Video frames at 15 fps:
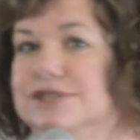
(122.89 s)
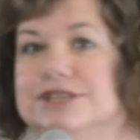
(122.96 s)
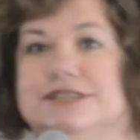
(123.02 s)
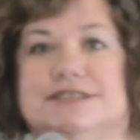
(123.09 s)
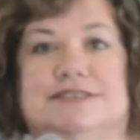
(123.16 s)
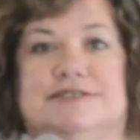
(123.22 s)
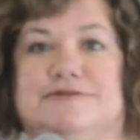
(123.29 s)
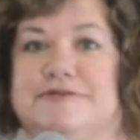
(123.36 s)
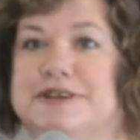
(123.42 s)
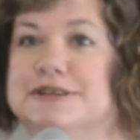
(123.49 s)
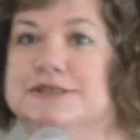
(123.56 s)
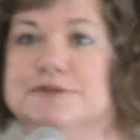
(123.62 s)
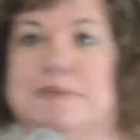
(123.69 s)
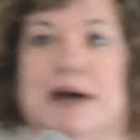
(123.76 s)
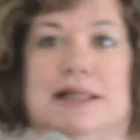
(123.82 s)
Jesus
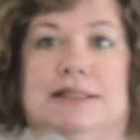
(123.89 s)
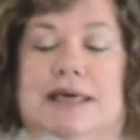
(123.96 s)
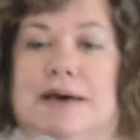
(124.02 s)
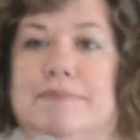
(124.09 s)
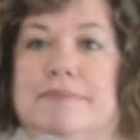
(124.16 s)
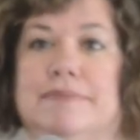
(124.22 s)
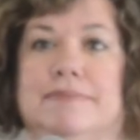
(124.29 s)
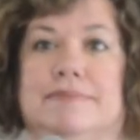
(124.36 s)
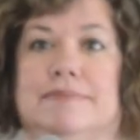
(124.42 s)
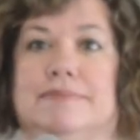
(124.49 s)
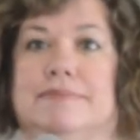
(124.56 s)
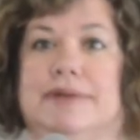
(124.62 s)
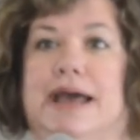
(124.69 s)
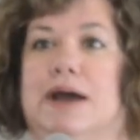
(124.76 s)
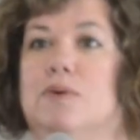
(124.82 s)
feels about them
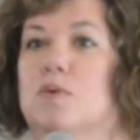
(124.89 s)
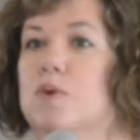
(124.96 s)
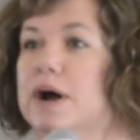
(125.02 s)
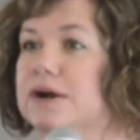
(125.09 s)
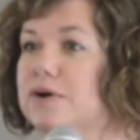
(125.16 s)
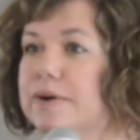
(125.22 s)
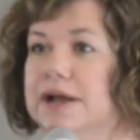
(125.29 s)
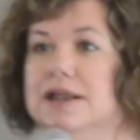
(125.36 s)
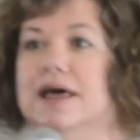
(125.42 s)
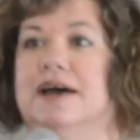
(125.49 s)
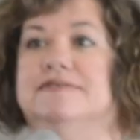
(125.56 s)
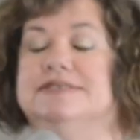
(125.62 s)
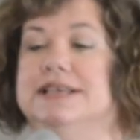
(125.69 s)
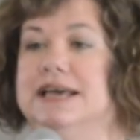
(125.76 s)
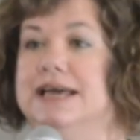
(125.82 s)
and what great
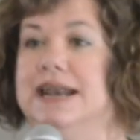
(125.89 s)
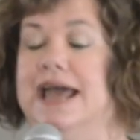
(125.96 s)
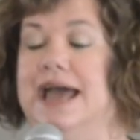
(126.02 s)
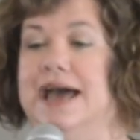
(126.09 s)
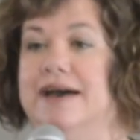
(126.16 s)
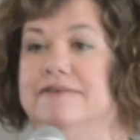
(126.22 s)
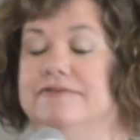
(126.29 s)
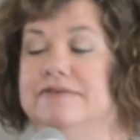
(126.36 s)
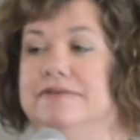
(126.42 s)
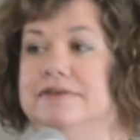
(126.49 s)
lives they can have.